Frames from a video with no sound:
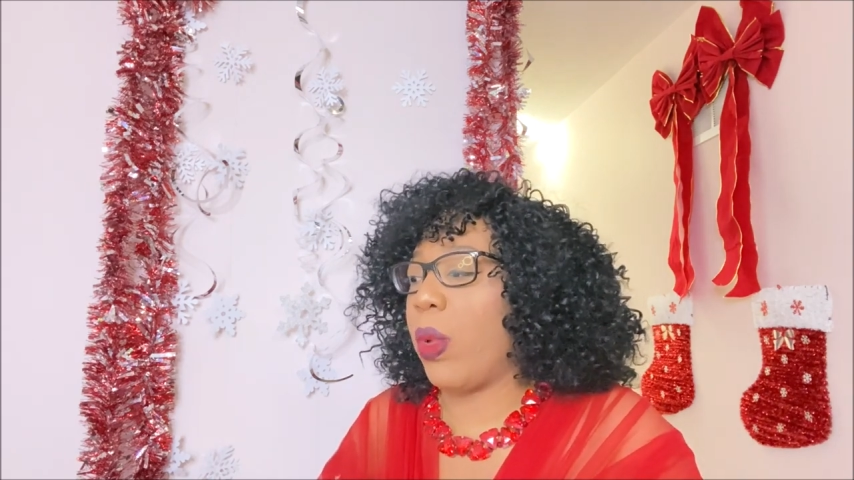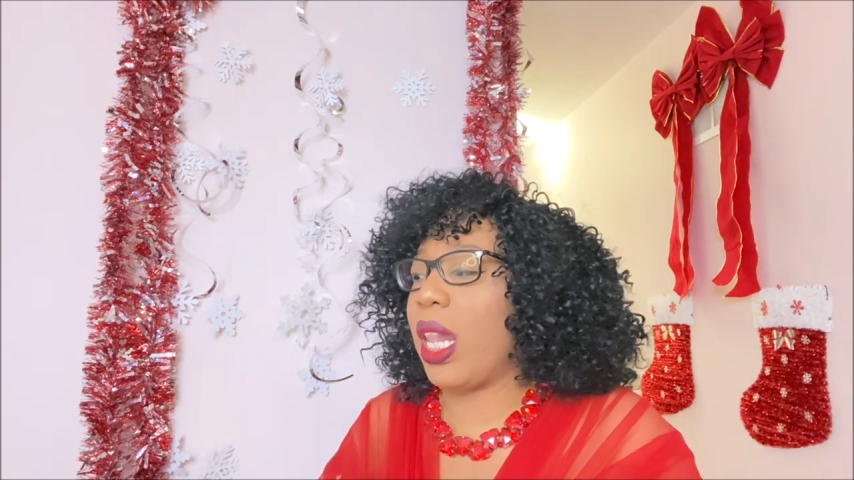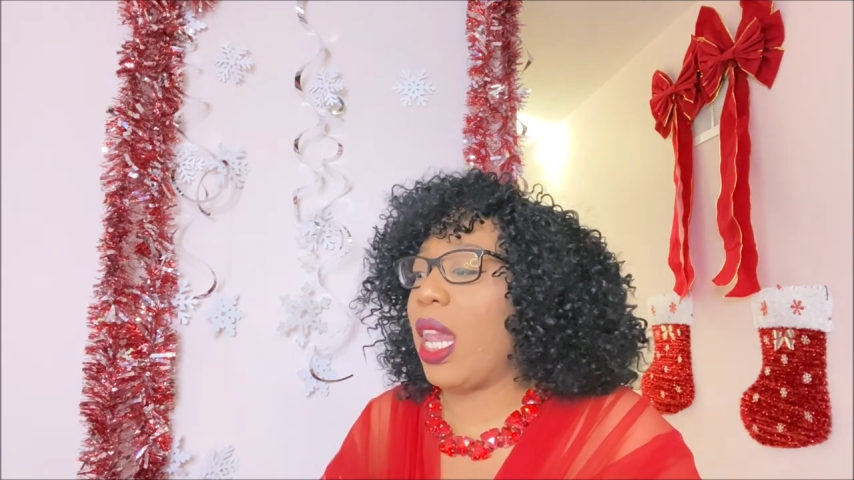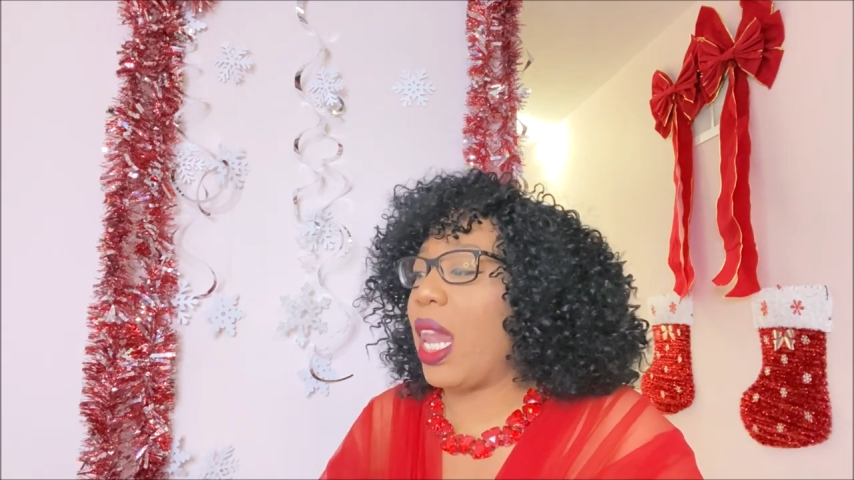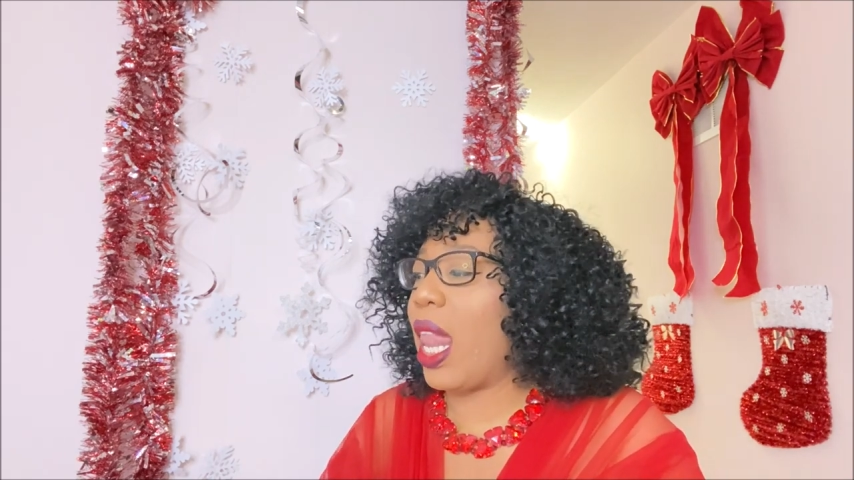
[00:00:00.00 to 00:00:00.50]

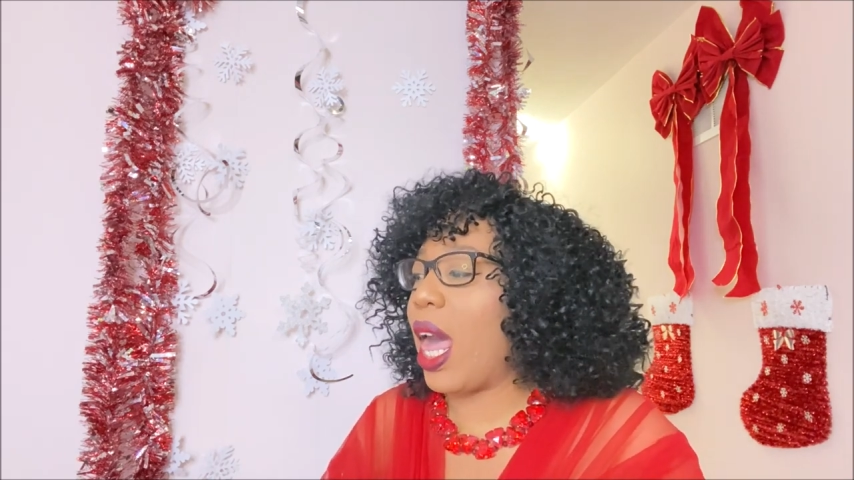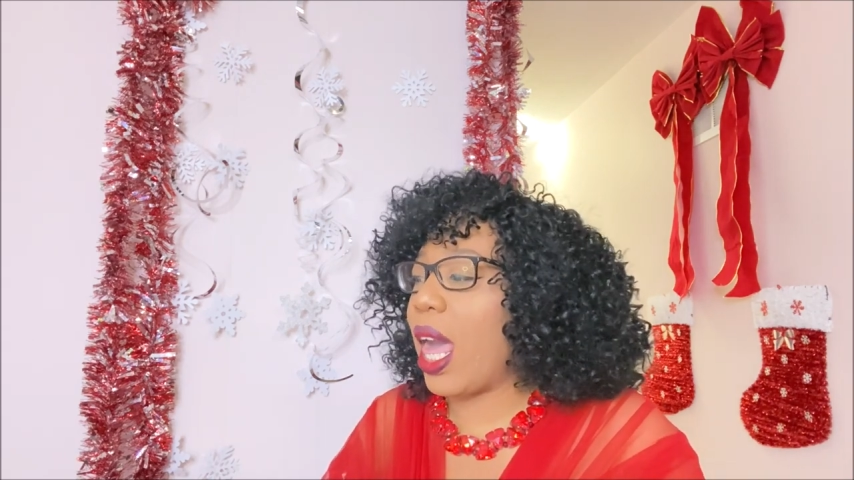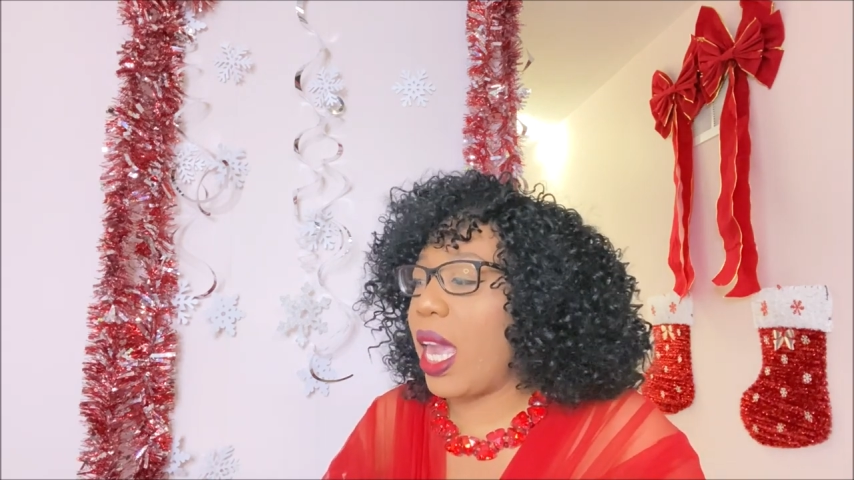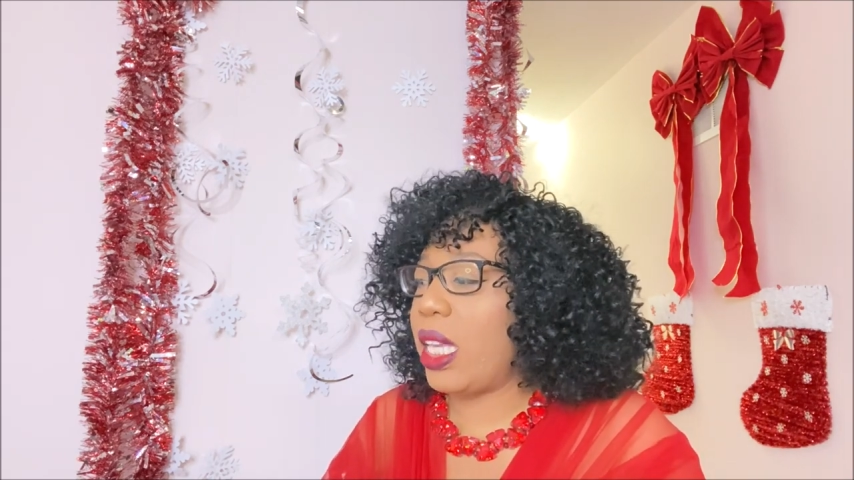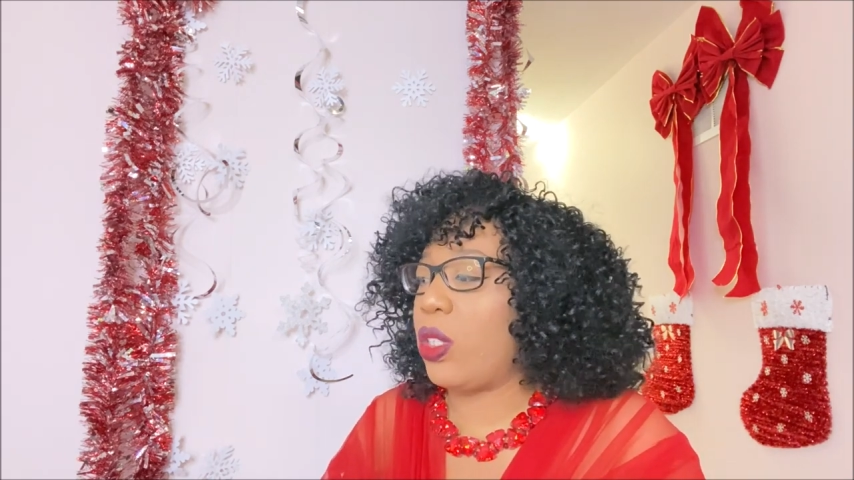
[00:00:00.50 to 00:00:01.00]
What
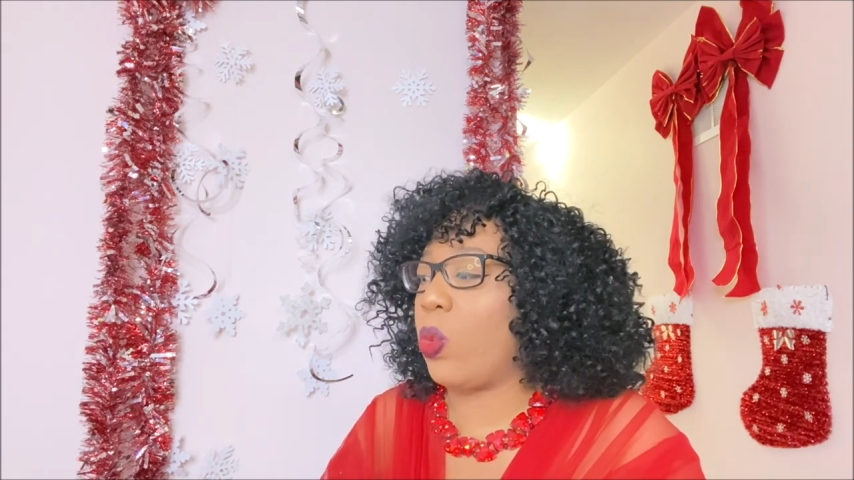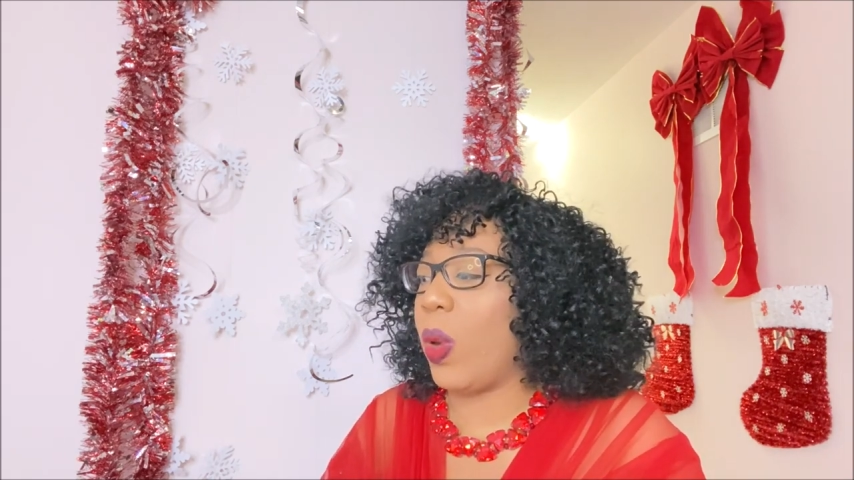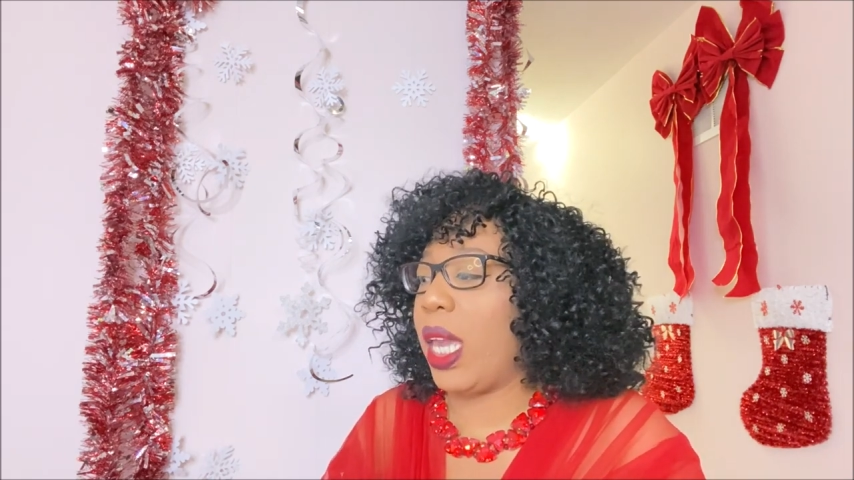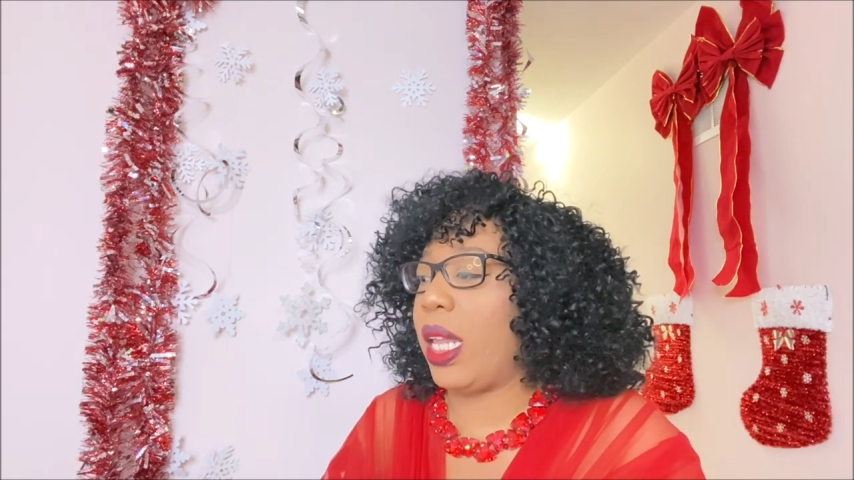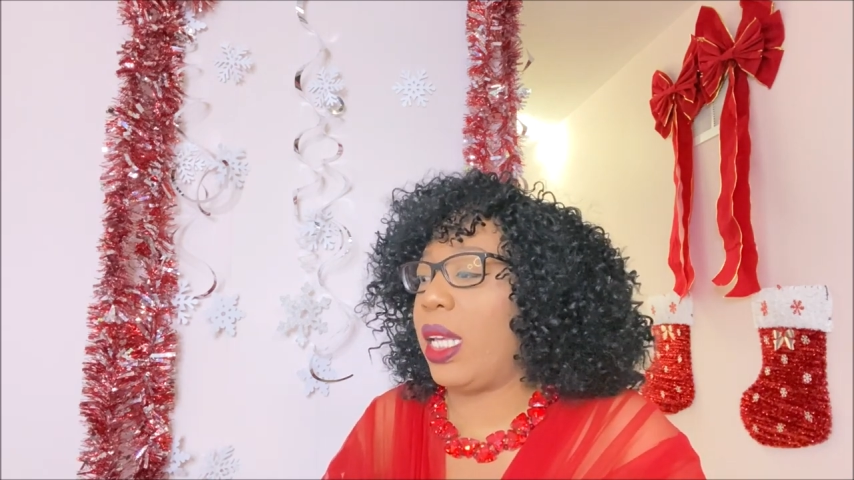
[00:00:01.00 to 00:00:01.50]
lies
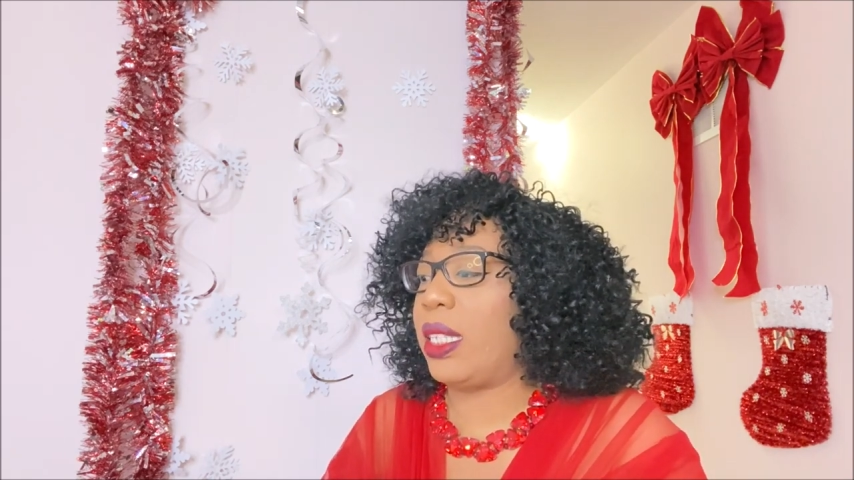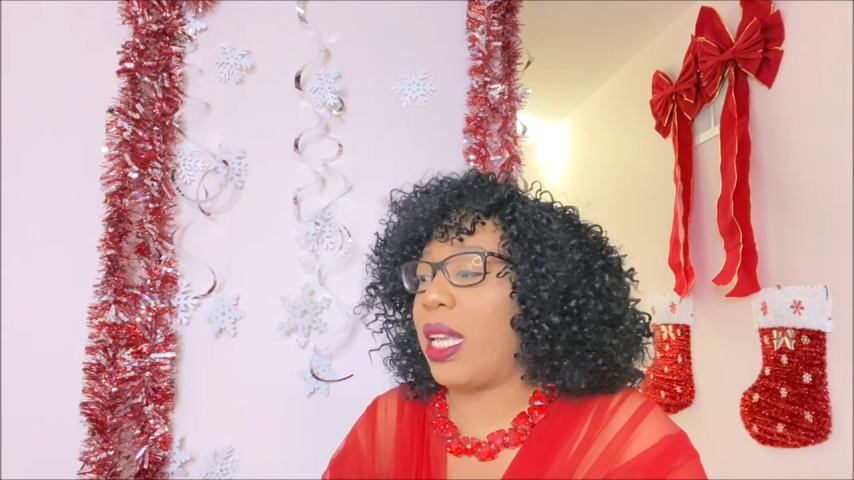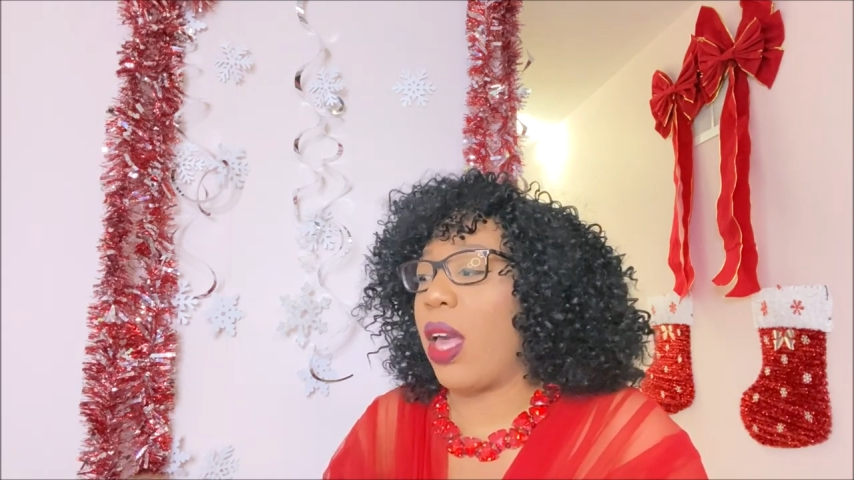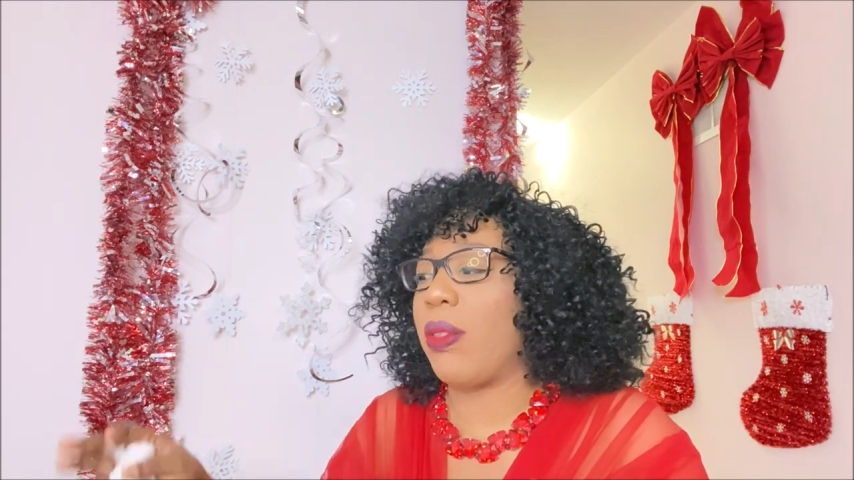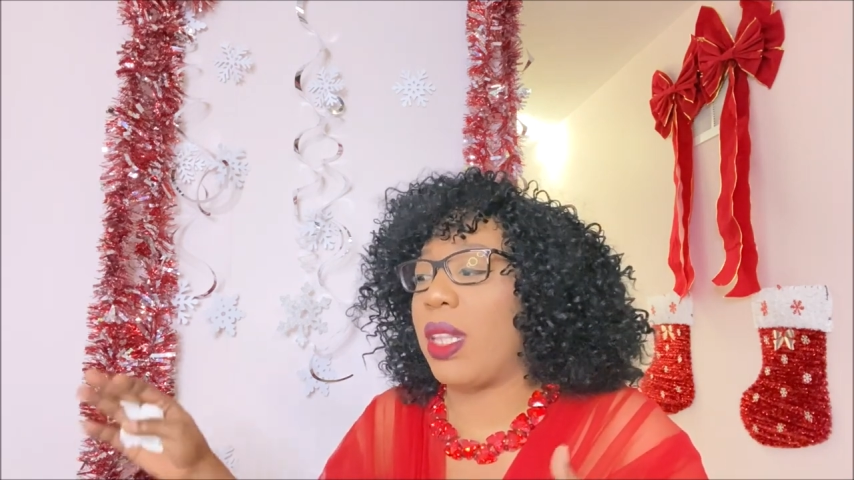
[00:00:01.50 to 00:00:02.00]
waiting
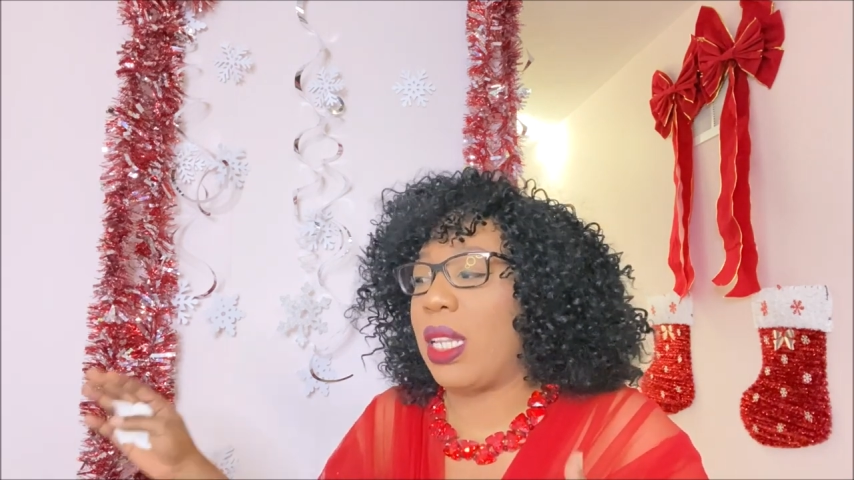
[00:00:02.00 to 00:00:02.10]
down